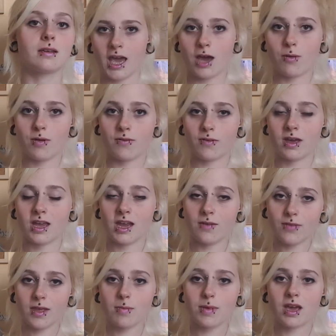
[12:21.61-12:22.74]
However, if
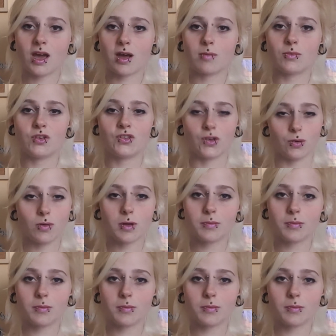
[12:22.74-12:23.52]
they become too